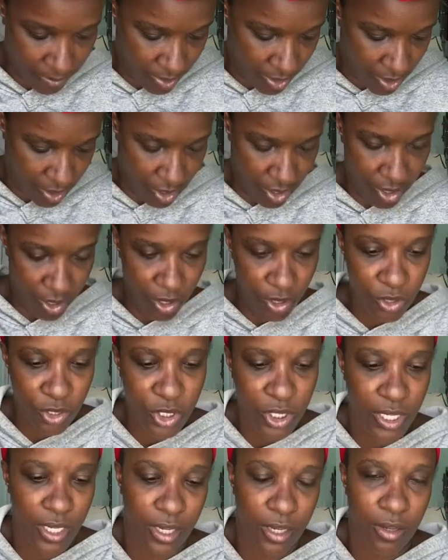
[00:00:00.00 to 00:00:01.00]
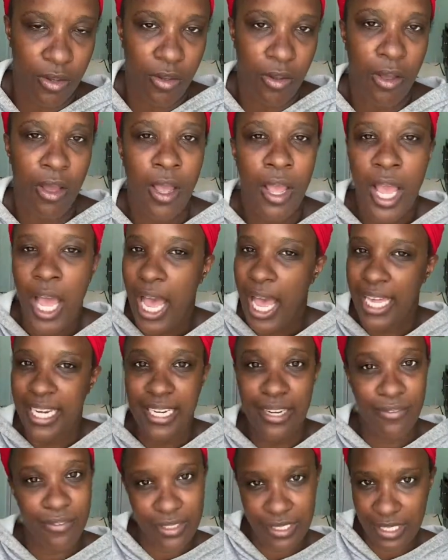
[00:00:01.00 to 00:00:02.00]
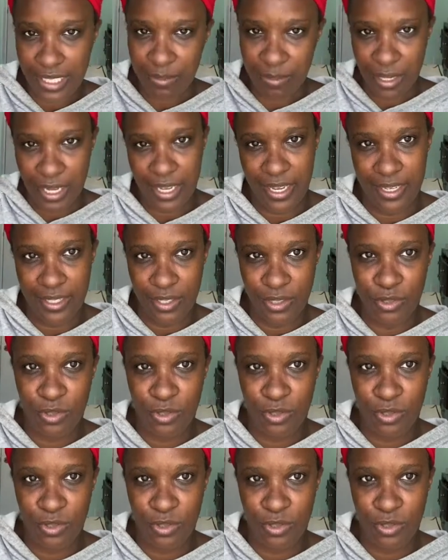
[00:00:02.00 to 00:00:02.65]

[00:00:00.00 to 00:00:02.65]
Curl gel. I never slick my edges,